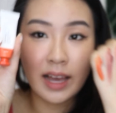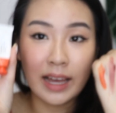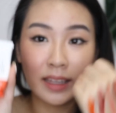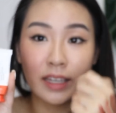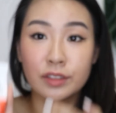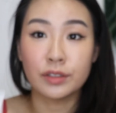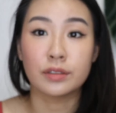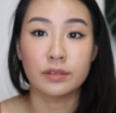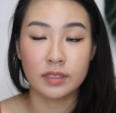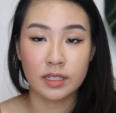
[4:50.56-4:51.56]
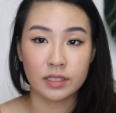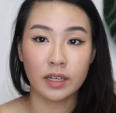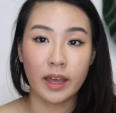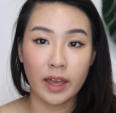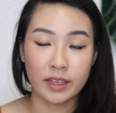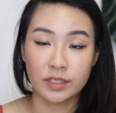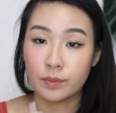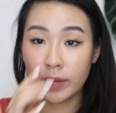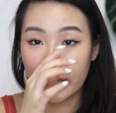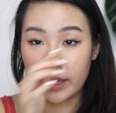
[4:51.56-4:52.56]
I like to use this as
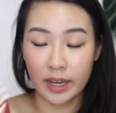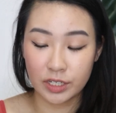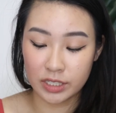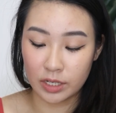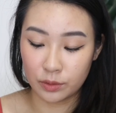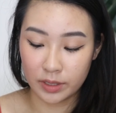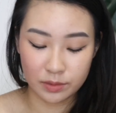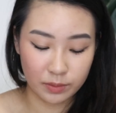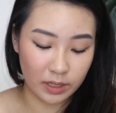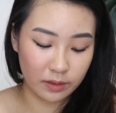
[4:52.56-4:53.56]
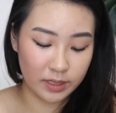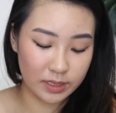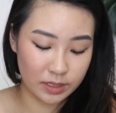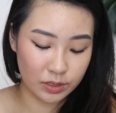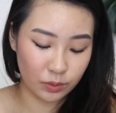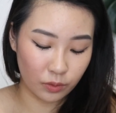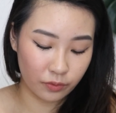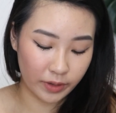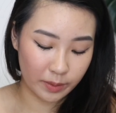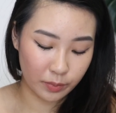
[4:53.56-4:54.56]
my eyeshadow as well. It's so
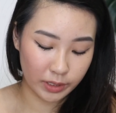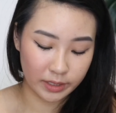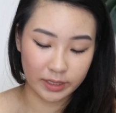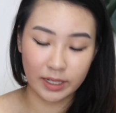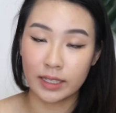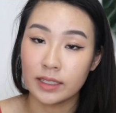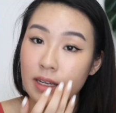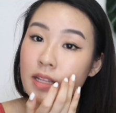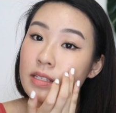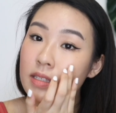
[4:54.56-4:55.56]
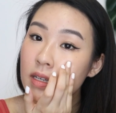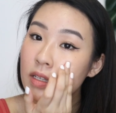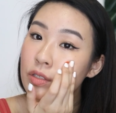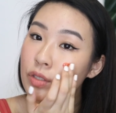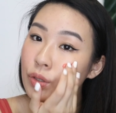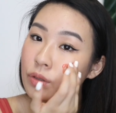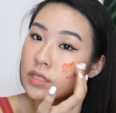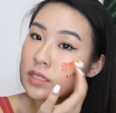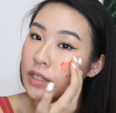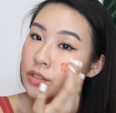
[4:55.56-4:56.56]
vibrant, the color, it's so
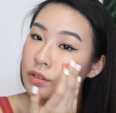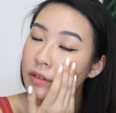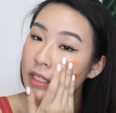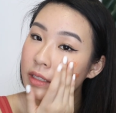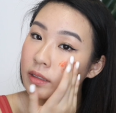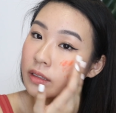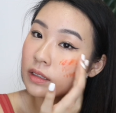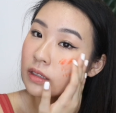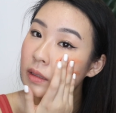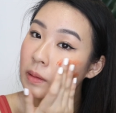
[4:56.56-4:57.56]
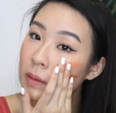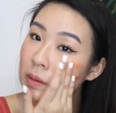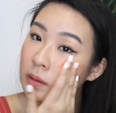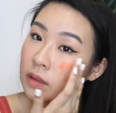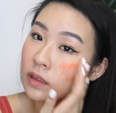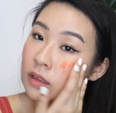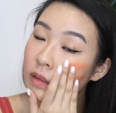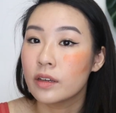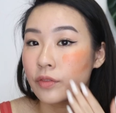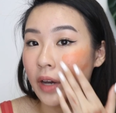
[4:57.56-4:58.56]
saturated.
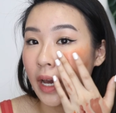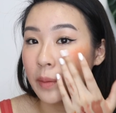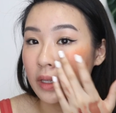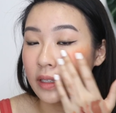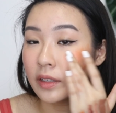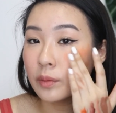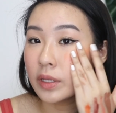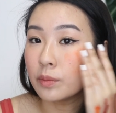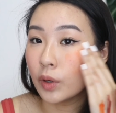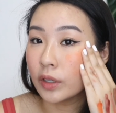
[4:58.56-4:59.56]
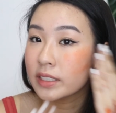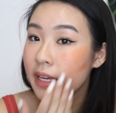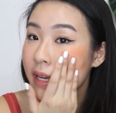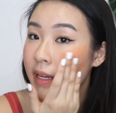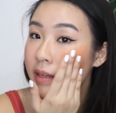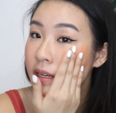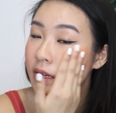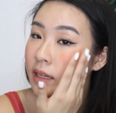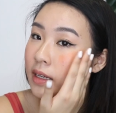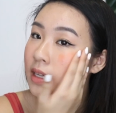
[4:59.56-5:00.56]
if I'm a little bit more tan,
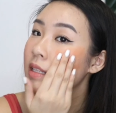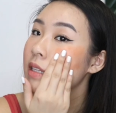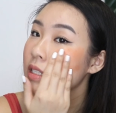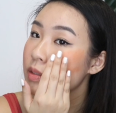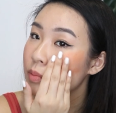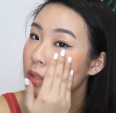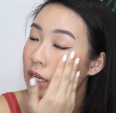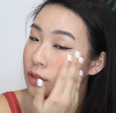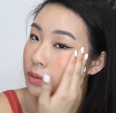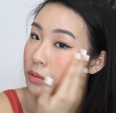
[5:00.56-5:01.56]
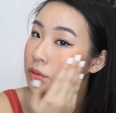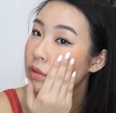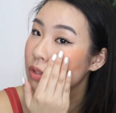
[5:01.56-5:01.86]
this blush will look